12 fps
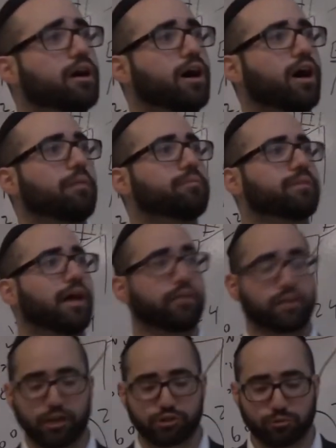Um, now,
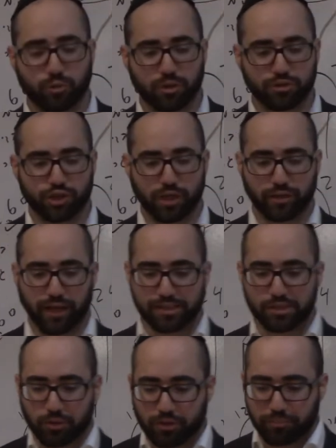kosher royal jelly. As
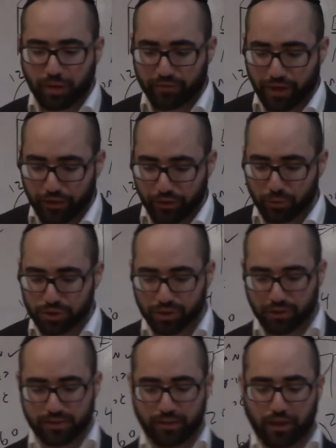noted above, anything which
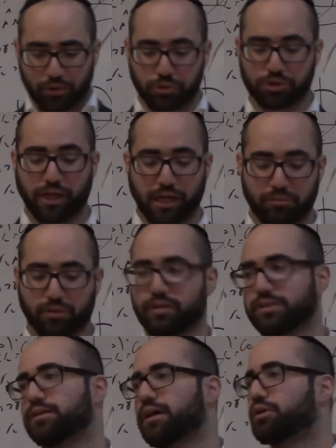lives in non-kosher animal
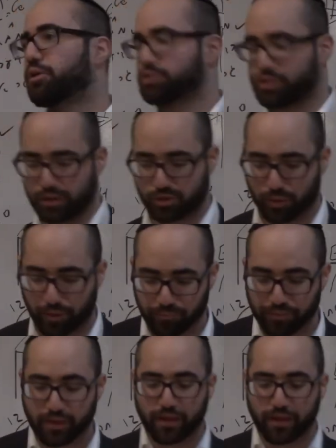is non-kosher as well.